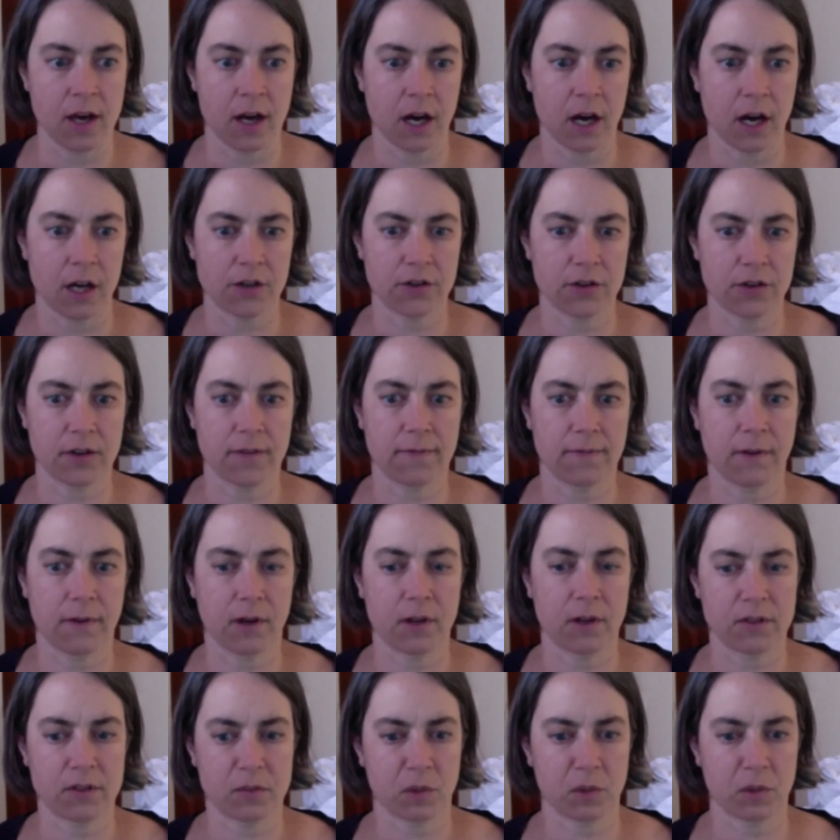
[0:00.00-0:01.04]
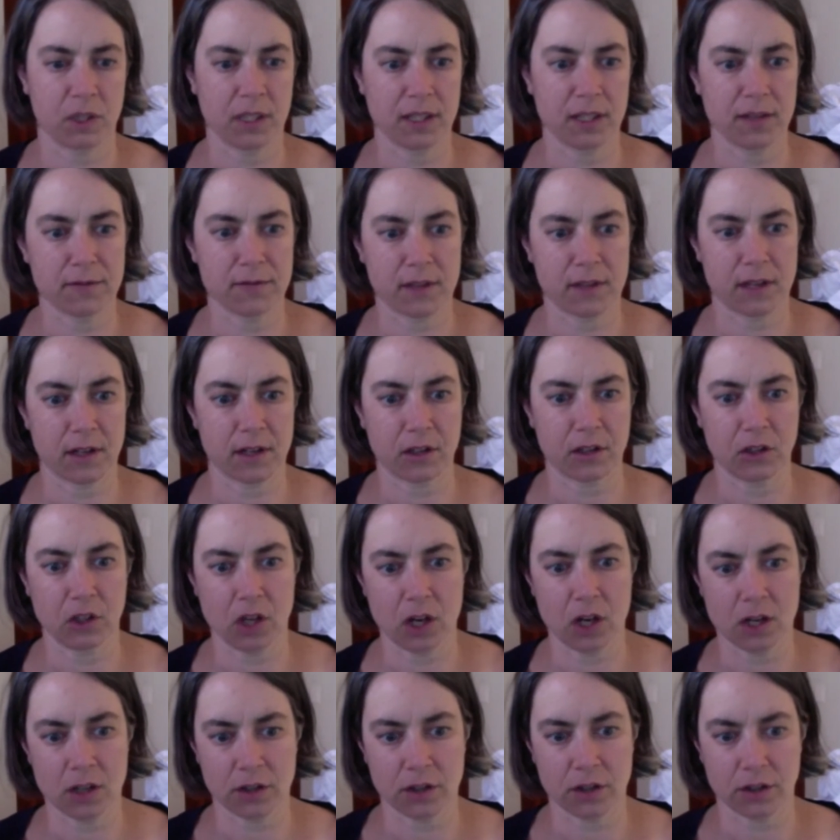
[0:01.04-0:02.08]
under the false belief that a
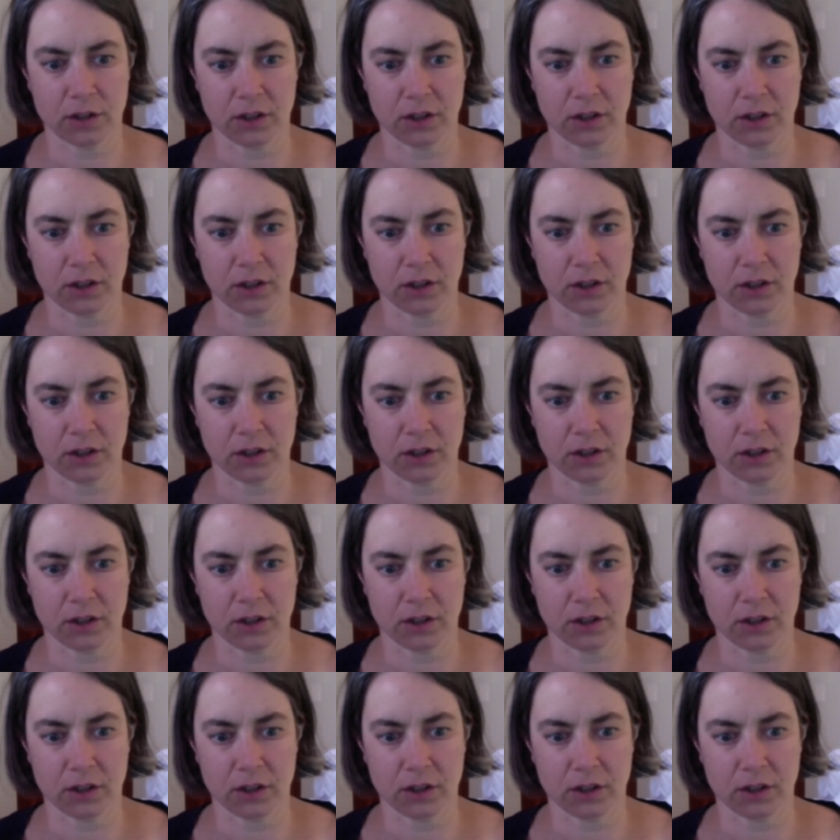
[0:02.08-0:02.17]
longer